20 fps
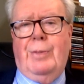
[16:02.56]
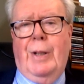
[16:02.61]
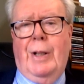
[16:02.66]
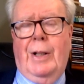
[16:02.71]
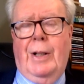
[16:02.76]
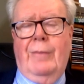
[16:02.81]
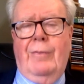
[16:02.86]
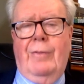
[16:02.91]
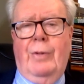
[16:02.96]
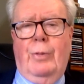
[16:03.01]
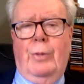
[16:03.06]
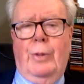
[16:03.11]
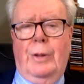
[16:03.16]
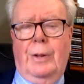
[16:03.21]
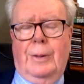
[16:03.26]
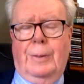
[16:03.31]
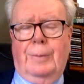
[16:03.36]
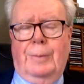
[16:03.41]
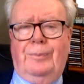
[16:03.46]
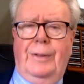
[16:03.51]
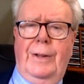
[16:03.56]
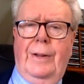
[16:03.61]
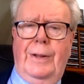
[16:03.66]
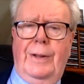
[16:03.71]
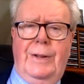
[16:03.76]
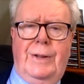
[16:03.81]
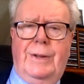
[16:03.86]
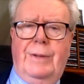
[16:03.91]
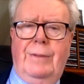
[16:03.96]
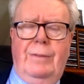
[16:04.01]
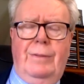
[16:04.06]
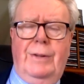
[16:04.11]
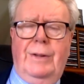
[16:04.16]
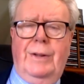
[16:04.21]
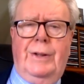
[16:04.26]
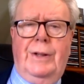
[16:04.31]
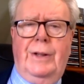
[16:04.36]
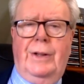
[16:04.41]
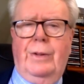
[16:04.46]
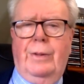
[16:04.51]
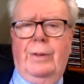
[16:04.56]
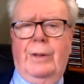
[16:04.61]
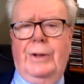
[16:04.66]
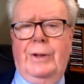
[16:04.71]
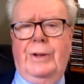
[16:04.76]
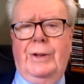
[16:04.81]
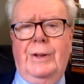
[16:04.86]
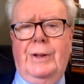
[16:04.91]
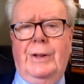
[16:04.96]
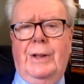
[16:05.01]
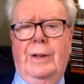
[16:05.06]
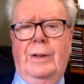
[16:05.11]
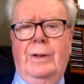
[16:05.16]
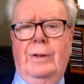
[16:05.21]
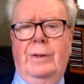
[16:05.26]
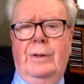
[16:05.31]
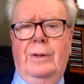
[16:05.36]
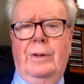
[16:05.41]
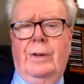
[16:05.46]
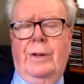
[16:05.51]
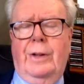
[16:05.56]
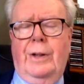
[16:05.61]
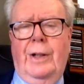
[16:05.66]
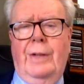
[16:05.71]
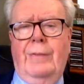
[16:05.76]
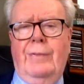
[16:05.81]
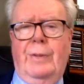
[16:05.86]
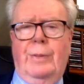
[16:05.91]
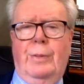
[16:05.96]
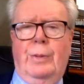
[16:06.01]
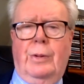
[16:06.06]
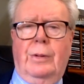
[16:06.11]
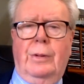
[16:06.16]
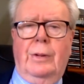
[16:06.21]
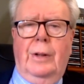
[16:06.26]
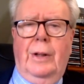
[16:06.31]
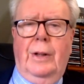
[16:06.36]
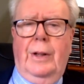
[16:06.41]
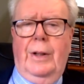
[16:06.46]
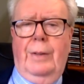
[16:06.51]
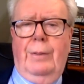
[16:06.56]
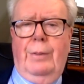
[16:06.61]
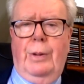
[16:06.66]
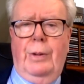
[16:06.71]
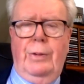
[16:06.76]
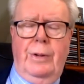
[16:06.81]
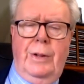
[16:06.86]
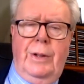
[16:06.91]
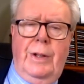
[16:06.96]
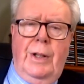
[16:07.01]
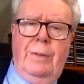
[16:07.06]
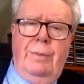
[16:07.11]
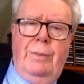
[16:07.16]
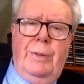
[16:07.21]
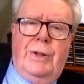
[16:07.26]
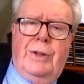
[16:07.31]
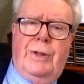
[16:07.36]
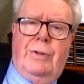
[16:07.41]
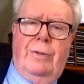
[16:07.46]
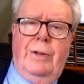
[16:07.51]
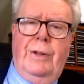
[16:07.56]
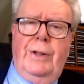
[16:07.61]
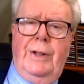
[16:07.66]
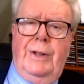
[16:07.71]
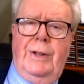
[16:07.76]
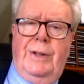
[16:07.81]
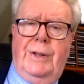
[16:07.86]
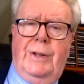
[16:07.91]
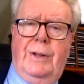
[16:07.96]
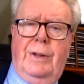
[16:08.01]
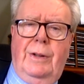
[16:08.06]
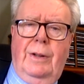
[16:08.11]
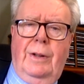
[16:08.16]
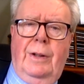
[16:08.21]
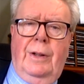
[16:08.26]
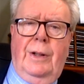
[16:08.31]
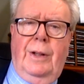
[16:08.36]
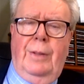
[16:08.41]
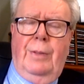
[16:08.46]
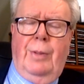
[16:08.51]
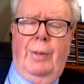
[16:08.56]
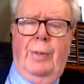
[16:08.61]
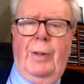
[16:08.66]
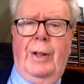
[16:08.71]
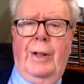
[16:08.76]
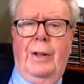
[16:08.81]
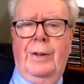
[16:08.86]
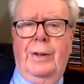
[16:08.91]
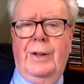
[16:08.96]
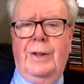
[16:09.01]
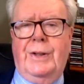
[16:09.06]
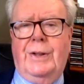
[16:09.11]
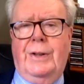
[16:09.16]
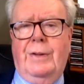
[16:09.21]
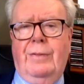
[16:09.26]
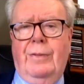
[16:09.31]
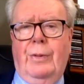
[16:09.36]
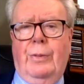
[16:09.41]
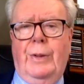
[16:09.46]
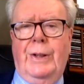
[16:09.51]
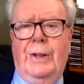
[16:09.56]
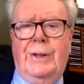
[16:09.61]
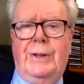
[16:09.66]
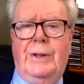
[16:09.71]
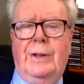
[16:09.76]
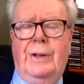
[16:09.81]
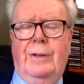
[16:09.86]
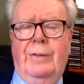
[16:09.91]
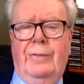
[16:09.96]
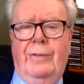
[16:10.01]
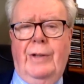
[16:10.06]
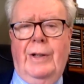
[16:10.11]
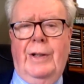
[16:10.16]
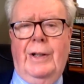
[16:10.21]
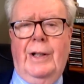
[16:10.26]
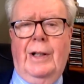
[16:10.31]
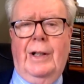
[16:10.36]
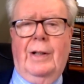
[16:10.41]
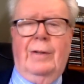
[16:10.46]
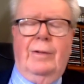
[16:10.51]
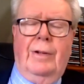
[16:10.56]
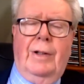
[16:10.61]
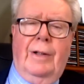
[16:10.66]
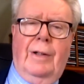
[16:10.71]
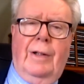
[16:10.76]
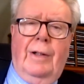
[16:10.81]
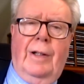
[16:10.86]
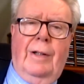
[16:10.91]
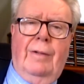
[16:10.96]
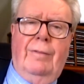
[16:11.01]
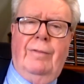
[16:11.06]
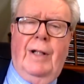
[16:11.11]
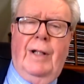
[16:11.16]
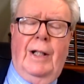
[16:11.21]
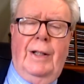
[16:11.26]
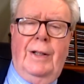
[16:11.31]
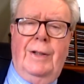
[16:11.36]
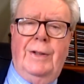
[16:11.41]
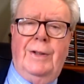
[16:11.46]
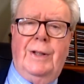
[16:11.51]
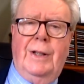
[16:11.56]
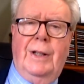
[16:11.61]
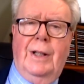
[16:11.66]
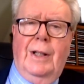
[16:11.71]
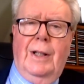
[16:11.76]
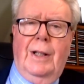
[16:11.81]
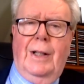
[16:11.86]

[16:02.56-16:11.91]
part of the world. These situations are not inevitable. Putin then misreads the preparedness of the West to defend our, uh, our values.